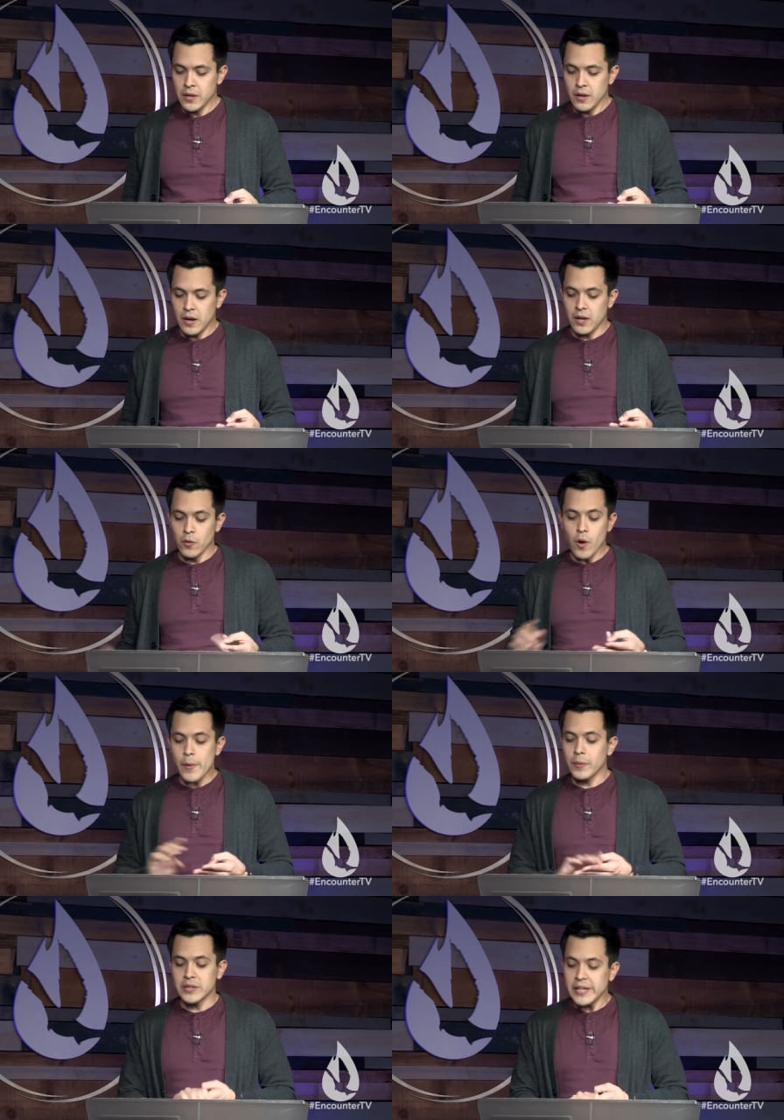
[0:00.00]
Uh, the
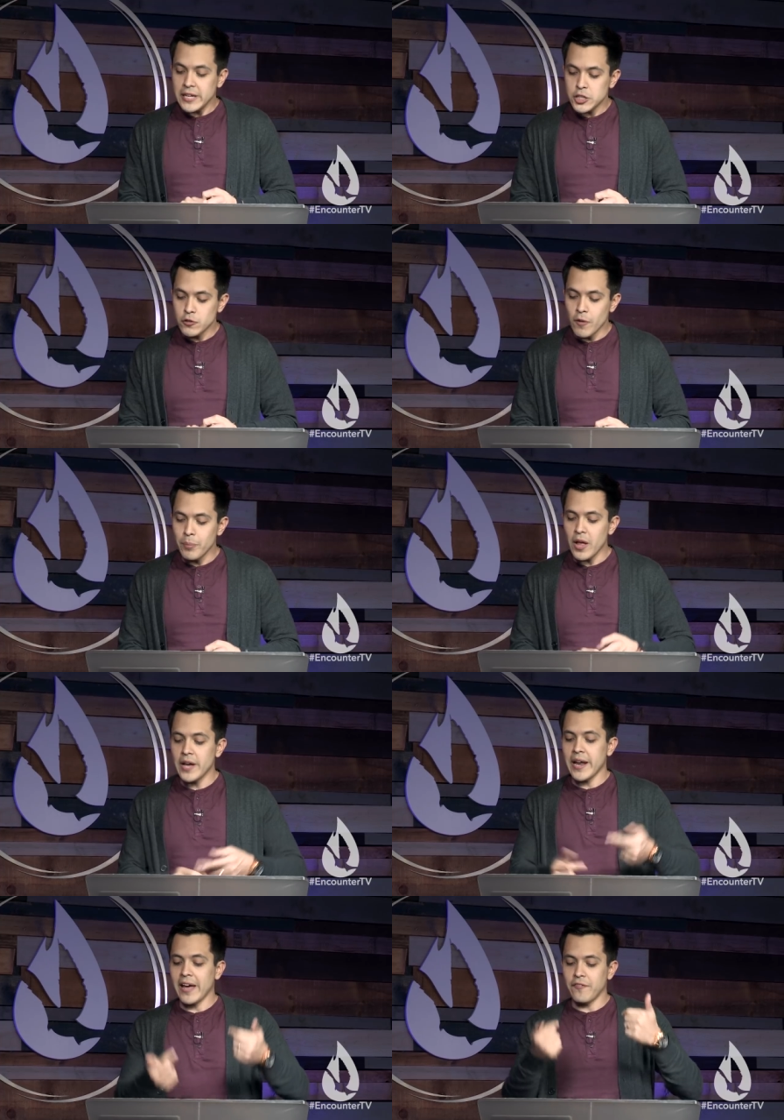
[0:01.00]
woman with the issue of
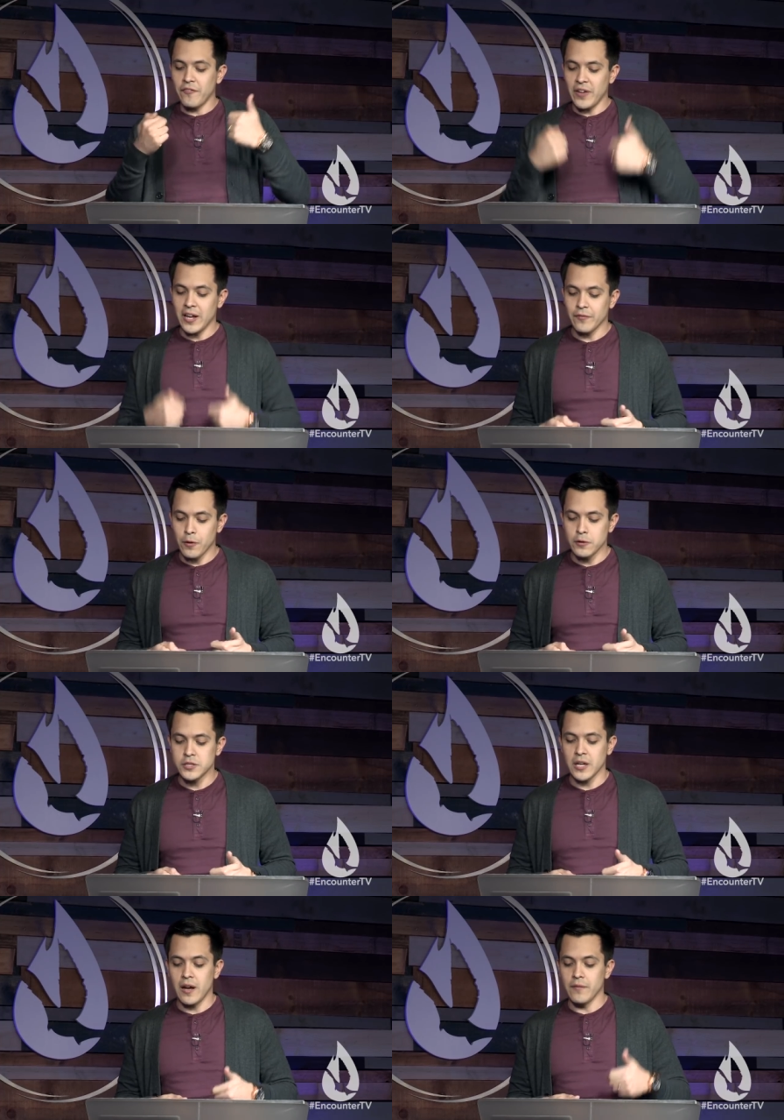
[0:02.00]
blood had faith for
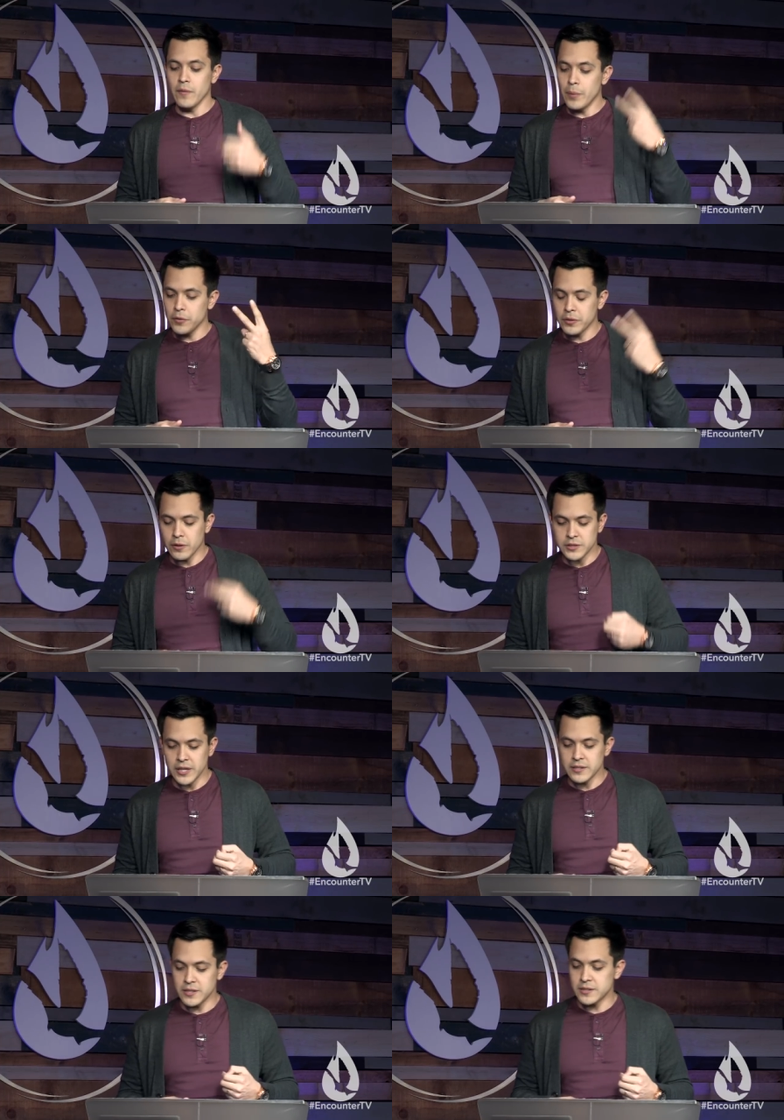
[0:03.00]
herself. Both of those
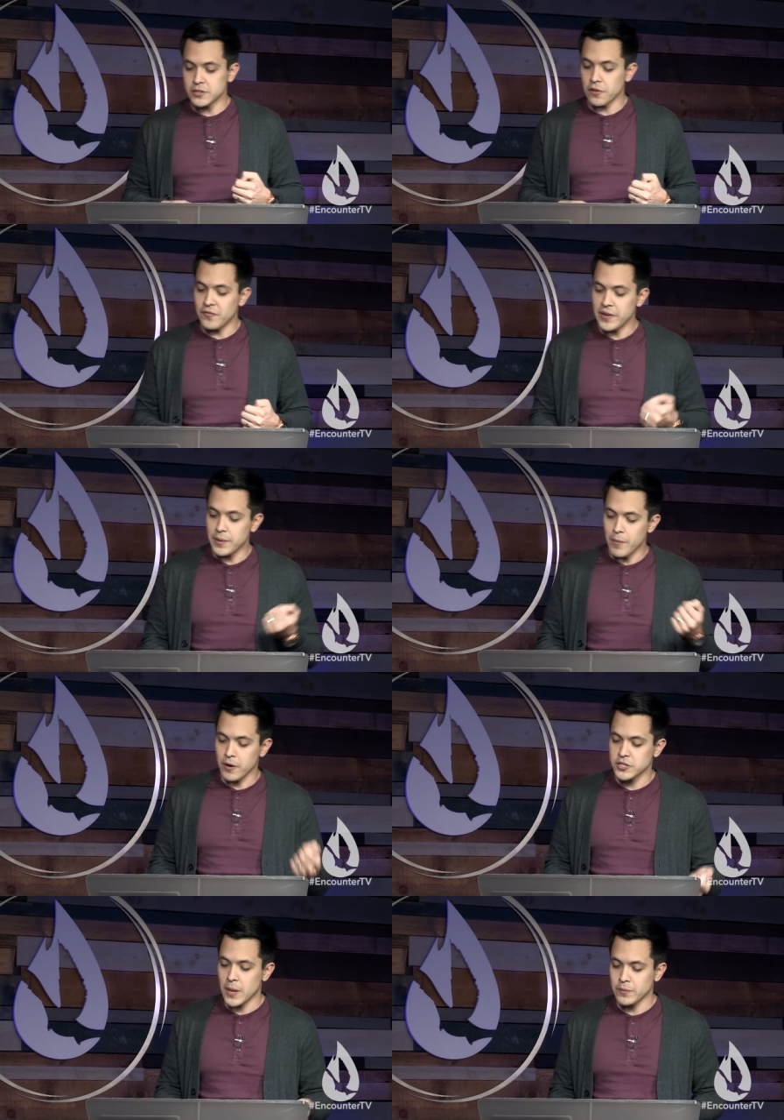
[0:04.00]
instances are found in Mark
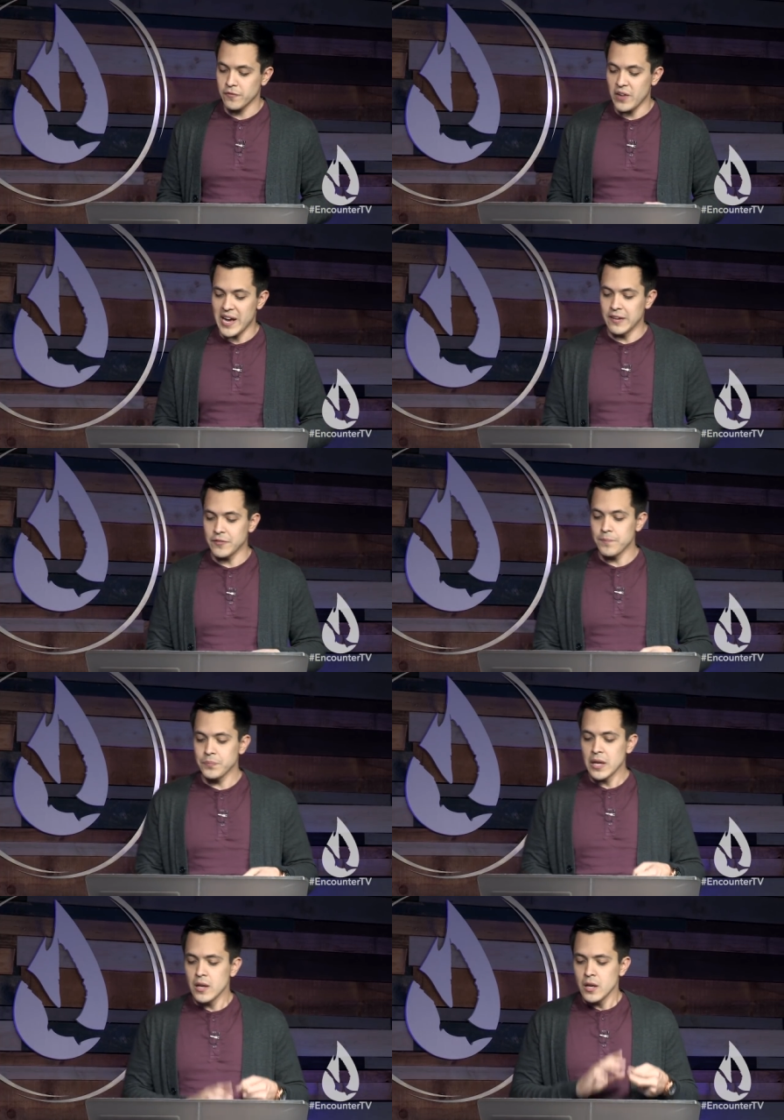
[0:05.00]
chapter 5.
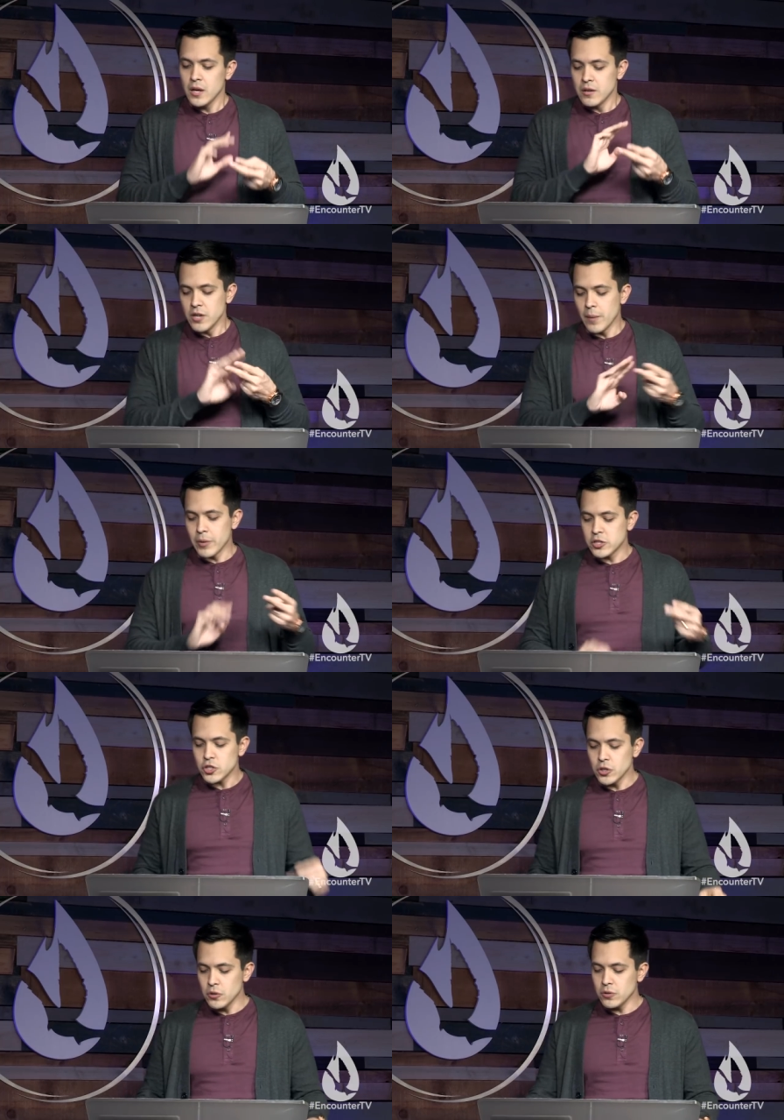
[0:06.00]
Number
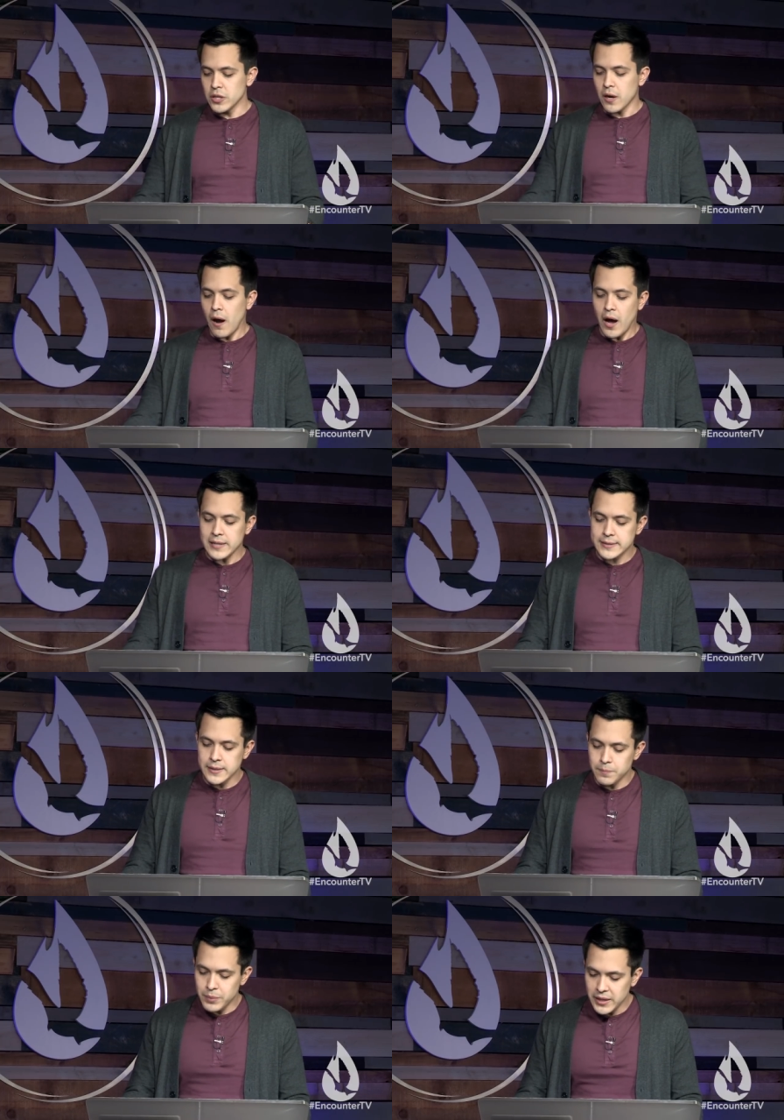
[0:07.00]
two, the cause
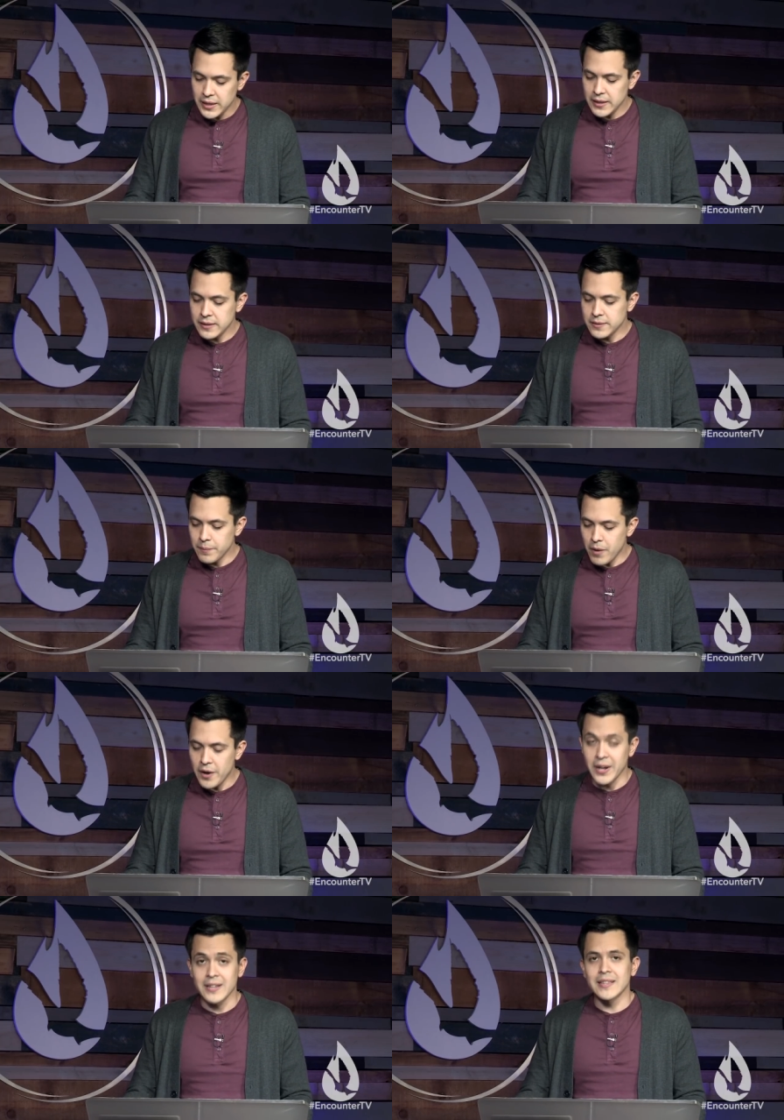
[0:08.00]
could be demonic.